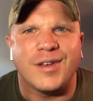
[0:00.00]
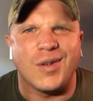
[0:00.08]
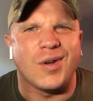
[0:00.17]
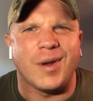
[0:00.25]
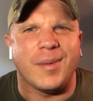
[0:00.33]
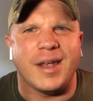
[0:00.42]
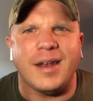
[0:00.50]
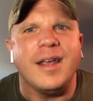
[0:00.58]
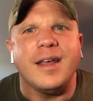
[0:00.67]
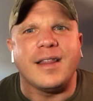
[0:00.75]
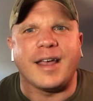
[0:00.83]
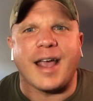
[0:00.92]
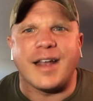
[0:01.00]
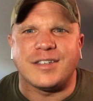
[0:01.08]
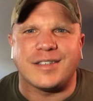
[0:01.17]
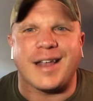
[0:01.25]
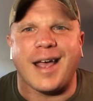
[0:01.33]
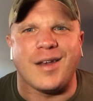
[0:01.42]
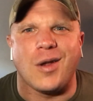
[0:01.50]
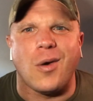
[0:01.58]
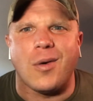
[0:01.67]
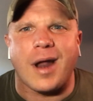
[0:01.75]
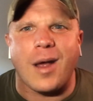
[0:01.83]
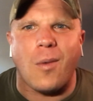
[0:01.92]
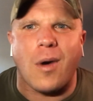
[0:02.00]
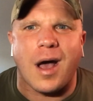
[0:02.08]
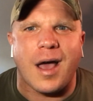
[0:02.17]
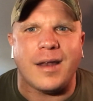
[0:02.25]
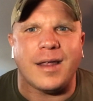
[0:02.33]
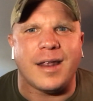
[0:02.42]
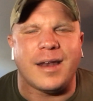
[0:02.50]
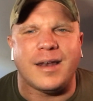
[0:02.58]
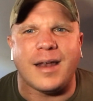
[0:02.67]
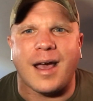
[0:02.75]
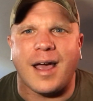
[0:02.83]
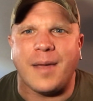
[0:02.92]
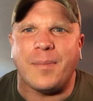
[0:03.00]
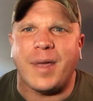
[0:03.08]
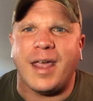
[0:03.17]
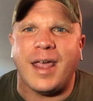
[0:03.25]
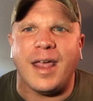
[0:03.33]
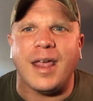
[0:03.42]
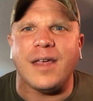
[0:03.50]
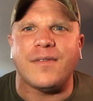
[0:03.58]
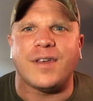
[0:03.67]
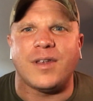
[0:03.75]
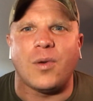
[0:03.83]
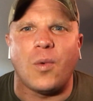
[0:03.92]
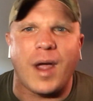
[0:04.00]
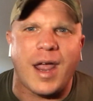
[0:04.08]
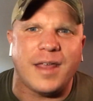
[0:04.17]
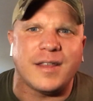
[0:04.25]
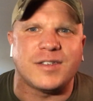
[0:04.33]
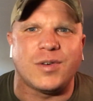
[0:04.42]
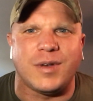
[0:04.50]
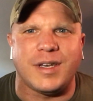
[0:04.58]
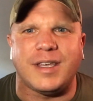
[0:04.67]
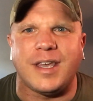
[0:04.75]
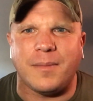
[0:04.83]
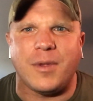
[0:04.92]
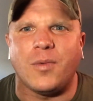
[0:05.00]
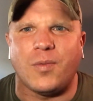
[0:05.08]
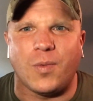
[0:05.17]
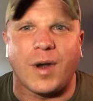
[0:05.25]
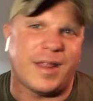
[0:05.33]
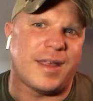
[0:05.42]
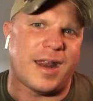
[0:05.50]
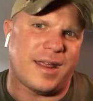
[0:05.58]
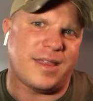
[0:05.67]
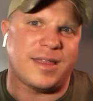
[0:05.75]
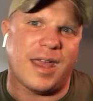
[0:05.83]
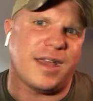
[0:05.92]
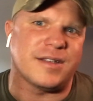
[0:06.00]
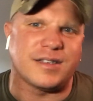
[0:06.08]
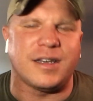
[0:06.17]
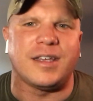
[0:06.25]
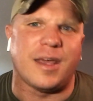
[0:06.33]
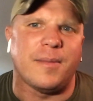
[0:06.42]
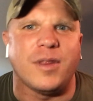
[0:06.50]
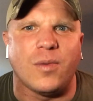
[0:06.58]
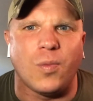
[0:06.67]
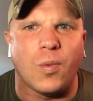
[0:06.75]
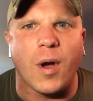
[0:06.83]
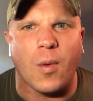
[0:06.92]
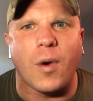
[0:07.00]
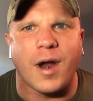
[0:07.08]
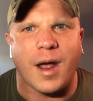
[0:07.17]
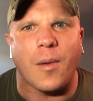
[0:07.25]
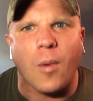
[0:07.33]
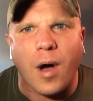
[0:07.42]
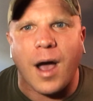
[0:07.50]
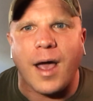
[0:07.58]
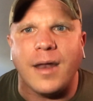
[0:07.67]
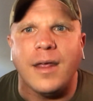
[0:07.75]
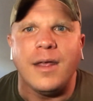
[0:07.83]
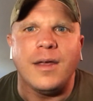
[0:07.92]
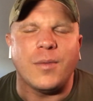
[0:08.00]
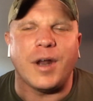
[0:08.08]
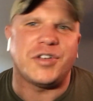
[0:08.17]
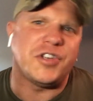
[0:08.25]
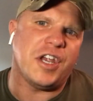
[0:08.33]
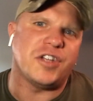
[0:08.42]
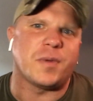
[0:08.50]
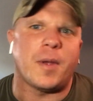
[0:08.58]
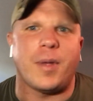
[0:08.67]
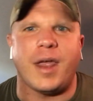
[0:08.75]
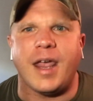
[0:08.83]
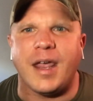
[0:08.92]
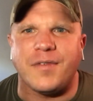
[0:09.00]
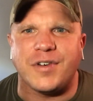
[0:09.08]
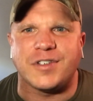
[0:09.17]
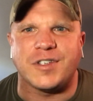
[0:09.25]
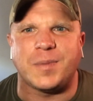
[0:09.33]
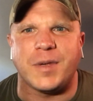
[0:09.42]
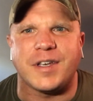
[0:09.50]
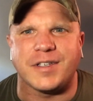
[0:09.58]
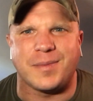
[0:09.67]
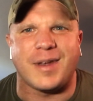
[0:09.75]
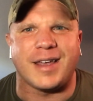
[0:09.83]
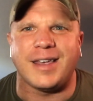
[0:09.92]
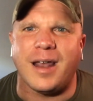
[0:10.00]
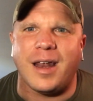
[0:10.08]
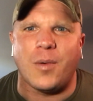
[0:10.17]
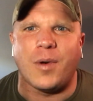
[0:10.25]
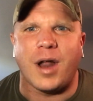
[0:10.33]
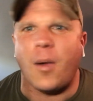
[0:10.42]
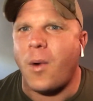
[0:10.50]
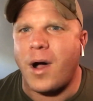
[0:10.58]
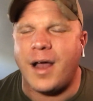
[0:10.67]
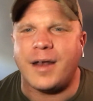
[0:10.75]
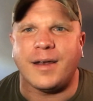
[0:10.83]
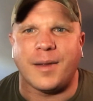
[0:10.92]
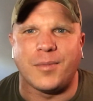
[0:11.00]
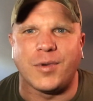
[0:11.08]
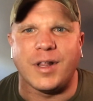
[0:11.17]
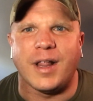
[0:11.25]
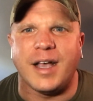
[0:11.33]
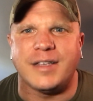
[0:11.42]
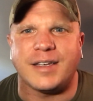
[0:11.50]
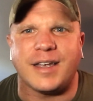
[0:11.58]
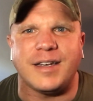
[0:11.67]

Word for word: You know what I mean? Like I just I know what I want and I behave in a way that's going to get me what that I think is going to get me the what what I want. When I change my behaviors is because I'm not getting what I want and I'm realizing